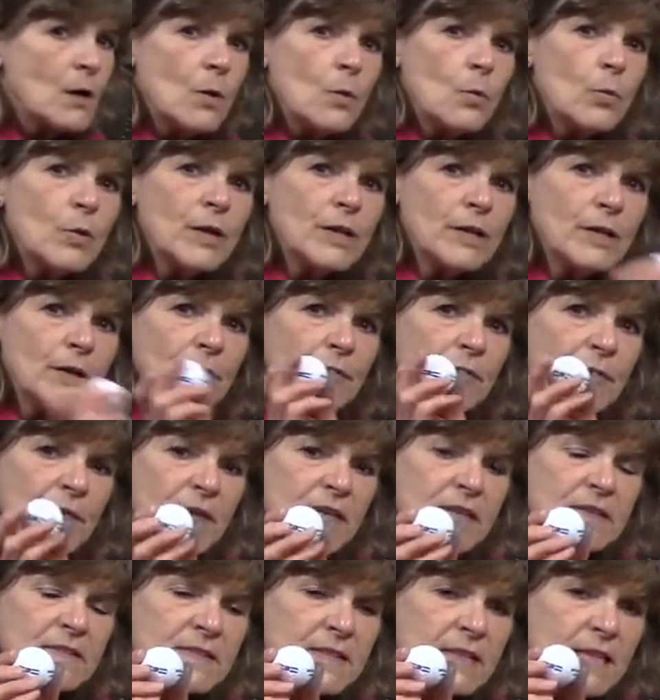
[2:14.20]
What do you
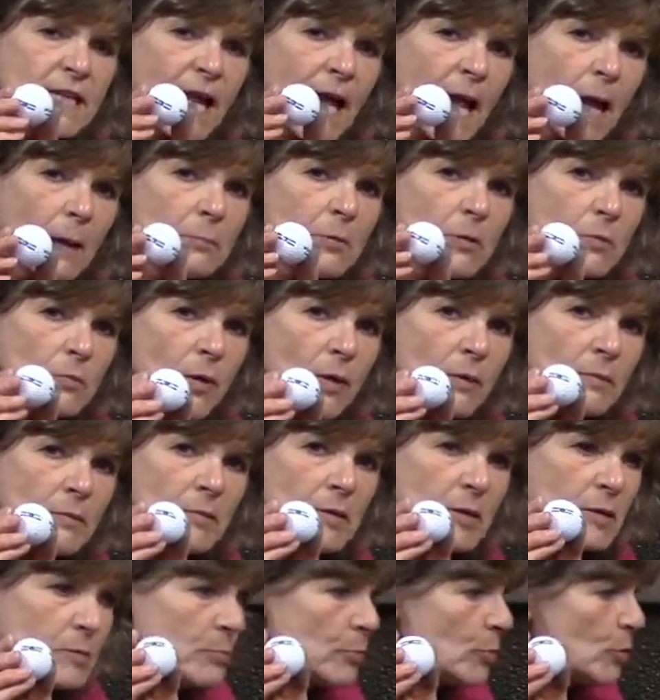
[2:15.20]
think is going to happen when
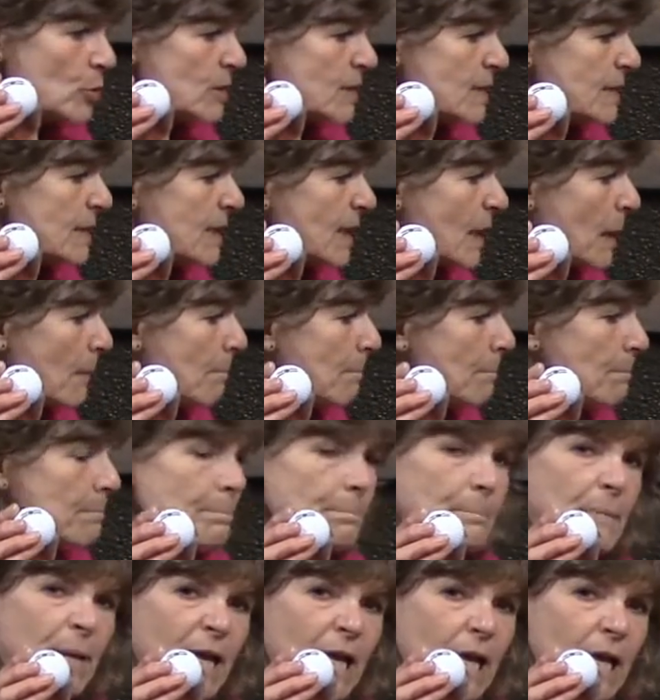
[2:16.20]
we put the
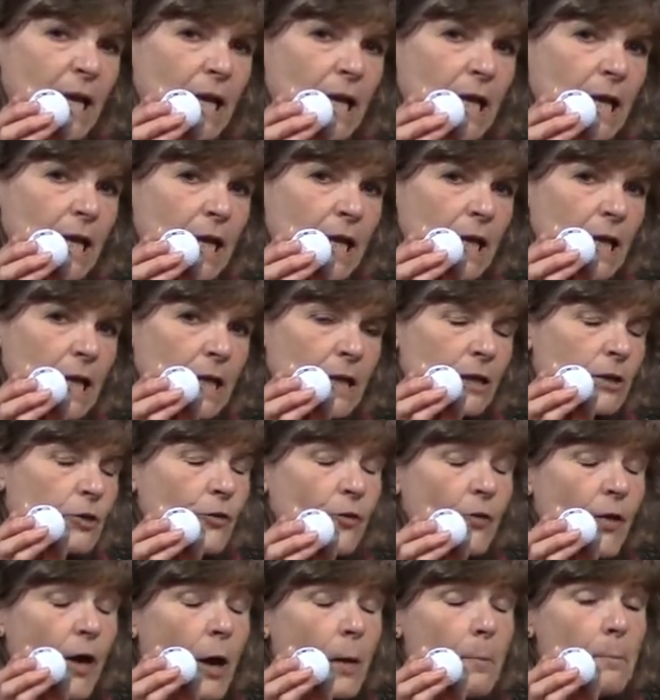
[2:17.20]

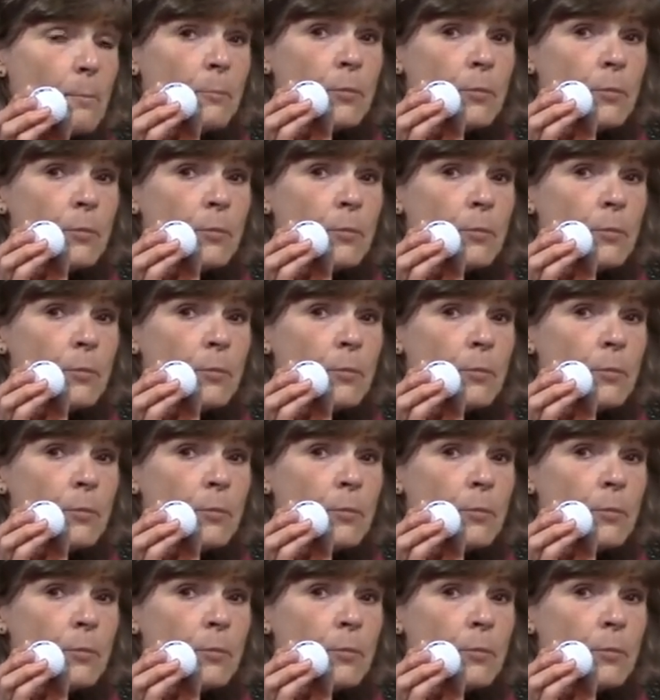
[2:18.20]
the